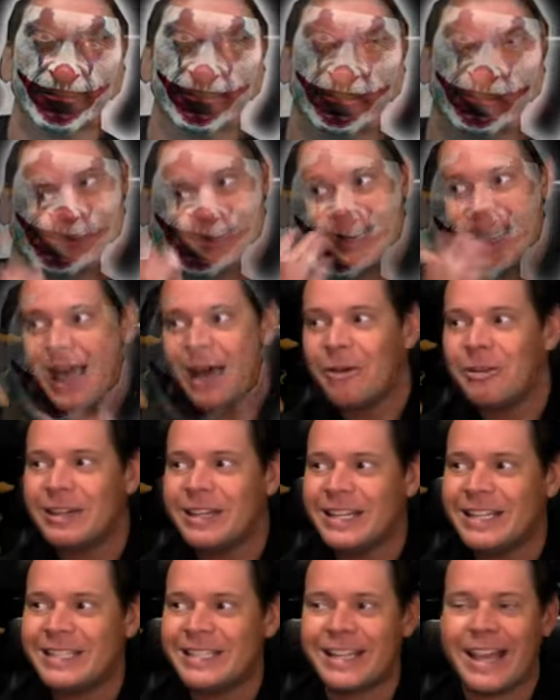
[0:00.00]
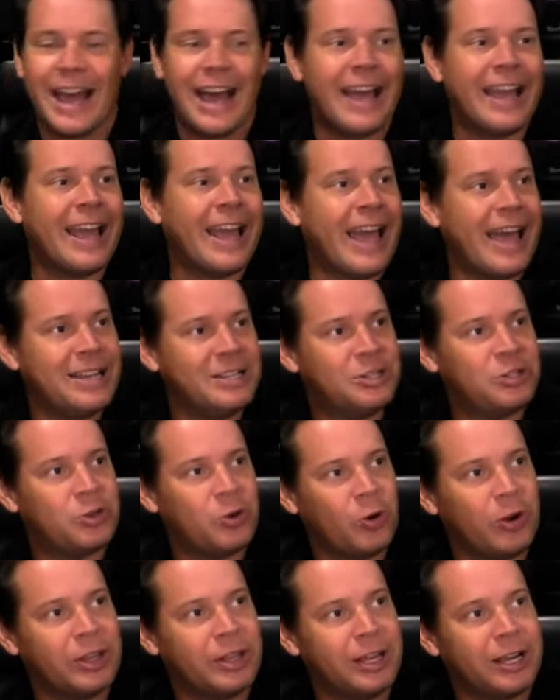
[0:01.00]
And now this guy has
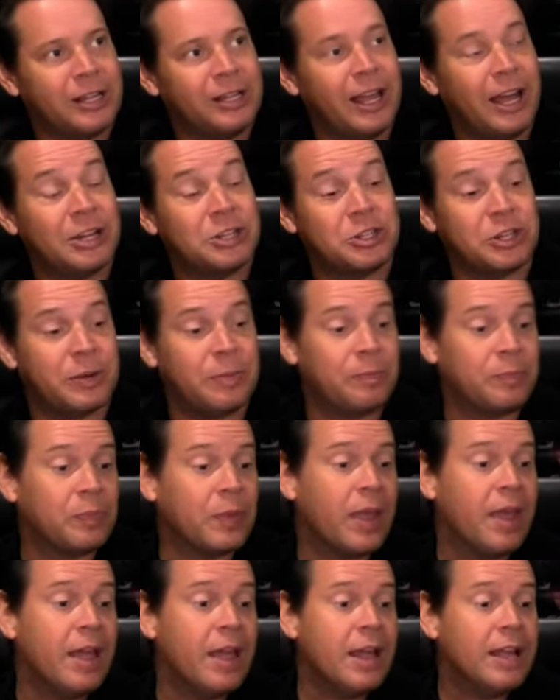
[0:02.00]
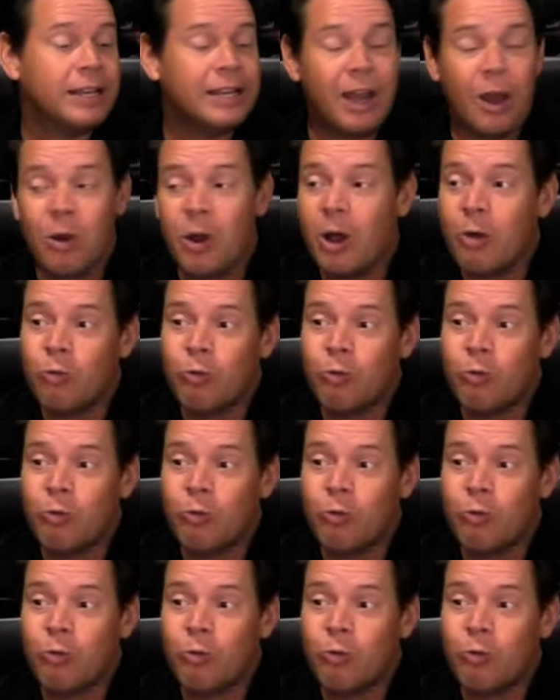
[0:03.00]
joined the collection. Now